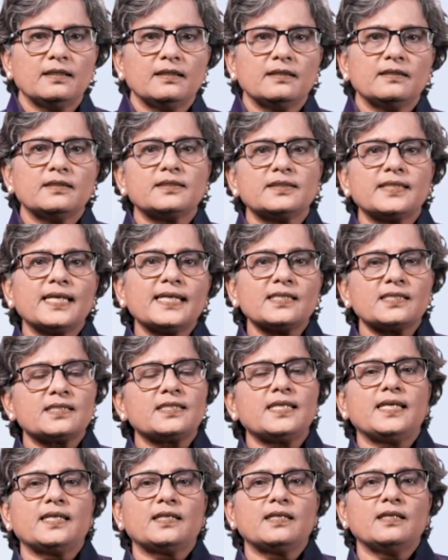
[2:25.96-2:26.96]
the test
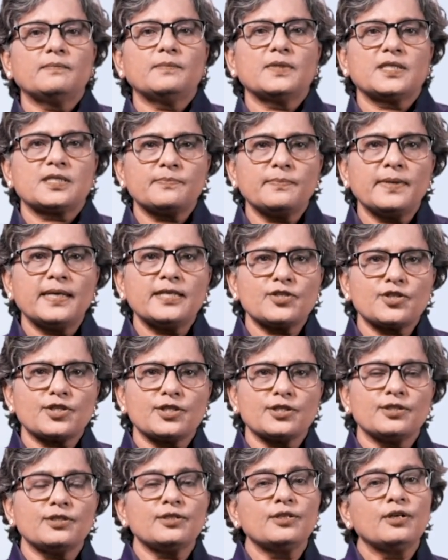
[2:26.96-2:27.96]
taker must
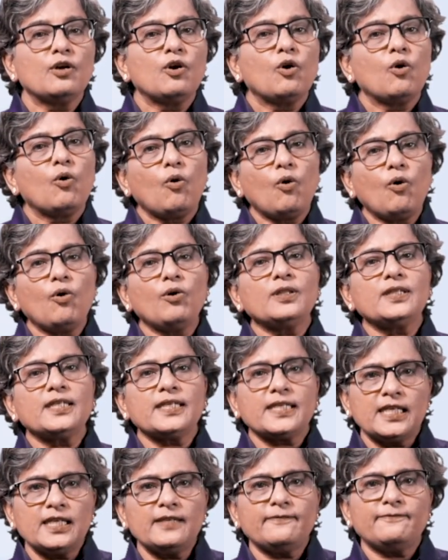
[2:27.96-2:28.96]
mention all the
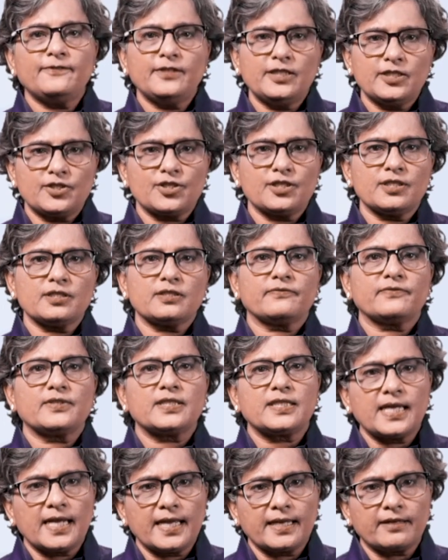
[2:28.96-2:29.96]
key features of the
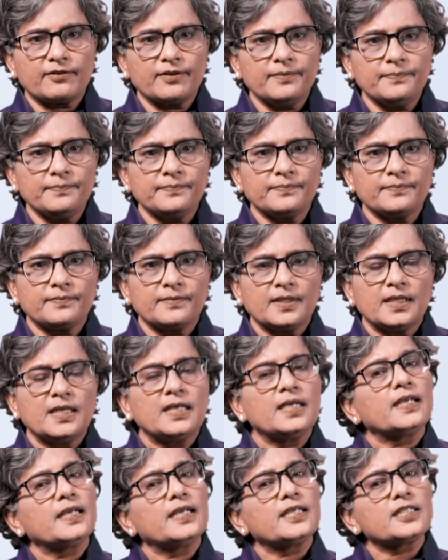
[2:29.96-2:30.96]
diagram,
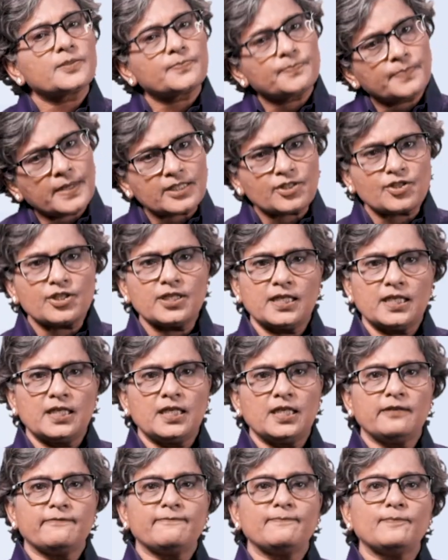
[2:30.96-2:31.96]
especially
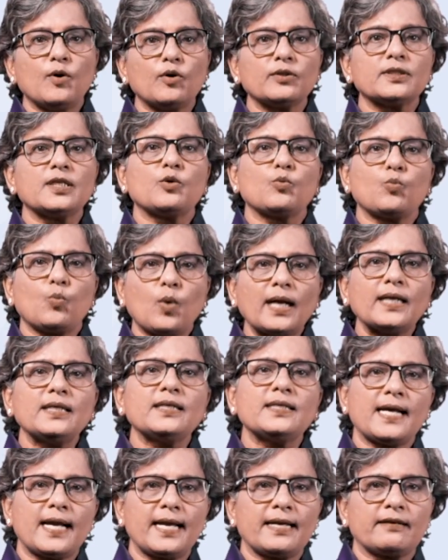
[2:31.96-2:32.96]
if more than
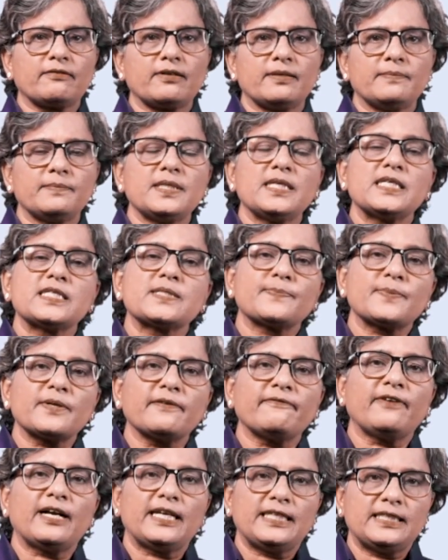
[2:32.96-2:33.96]
one diagram is
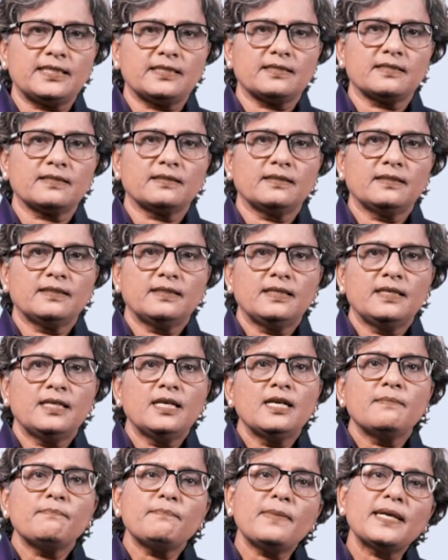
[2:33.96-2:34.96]
provided.
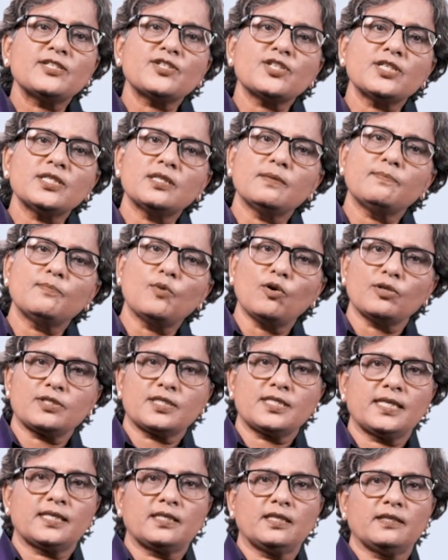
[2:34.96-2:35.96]
Mention the more
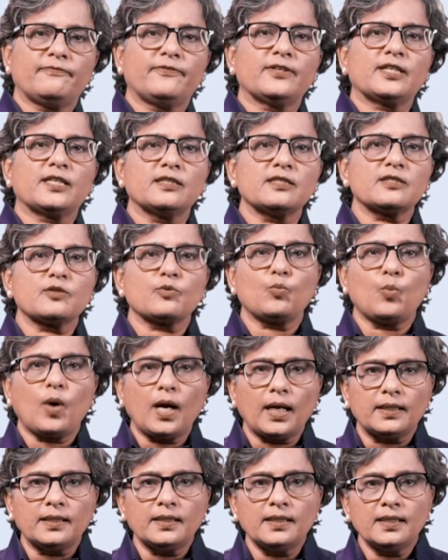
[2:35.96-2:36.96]
significant
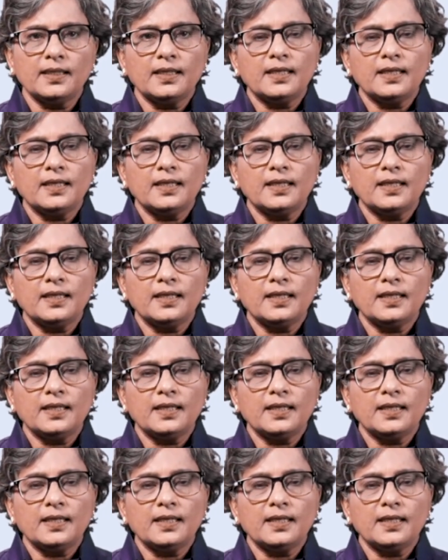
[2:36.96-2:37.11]
one